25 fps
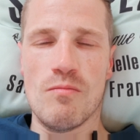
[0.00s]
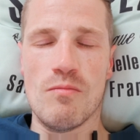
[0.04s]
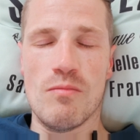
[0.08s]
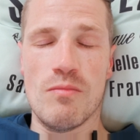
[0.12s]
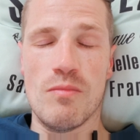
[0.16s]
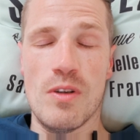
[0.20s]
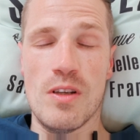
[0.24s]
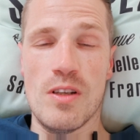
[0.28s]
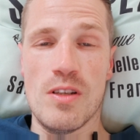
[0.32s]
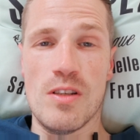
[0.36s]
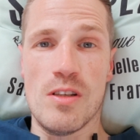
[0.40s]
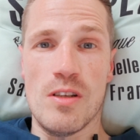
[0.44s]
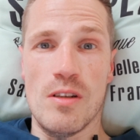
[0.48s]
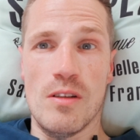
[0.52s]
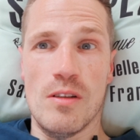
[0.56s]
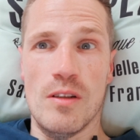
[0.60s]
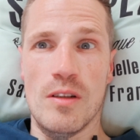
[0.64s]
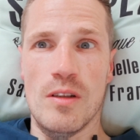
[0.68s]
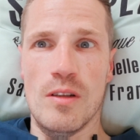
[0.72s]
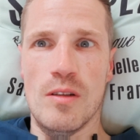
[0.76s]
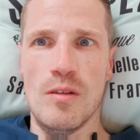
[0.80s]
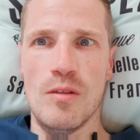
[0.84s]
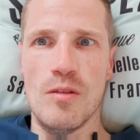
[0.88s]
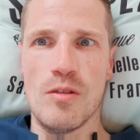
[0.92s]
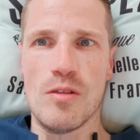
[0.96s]
Basically,
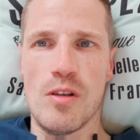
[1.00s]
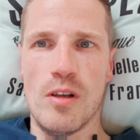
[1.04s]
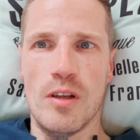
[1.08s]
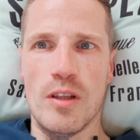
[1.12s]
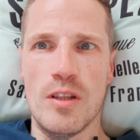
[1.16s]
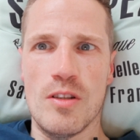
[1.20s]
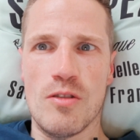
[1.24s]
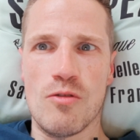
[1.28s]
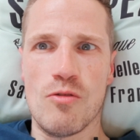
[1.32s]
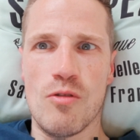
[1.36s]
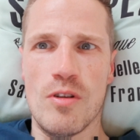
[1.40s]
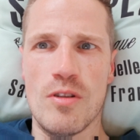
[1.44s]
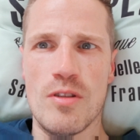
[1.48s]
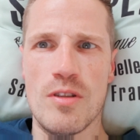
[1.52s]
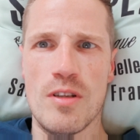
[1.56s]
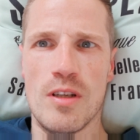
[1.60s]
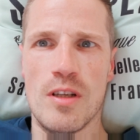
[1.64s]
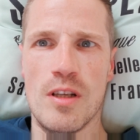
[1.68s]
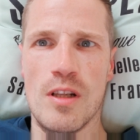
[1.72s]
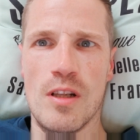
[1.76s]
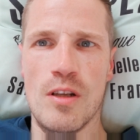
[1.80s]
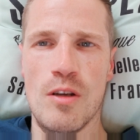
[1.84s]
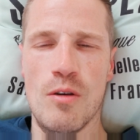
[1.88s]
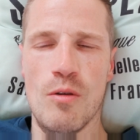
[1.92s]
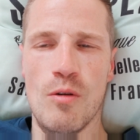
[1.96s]
it looks like he's trying to
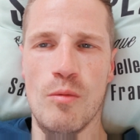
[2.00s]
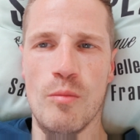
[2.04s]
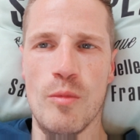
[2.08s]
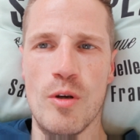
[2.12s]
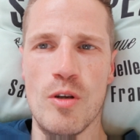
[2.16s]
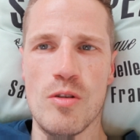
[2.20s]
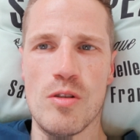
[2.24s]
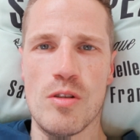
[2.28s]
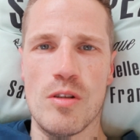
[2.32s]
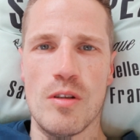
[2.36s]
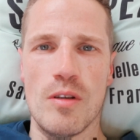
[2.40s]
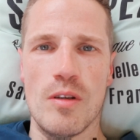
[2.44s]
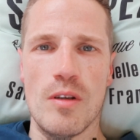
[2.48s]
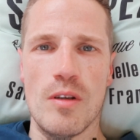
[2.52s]
kill you almost.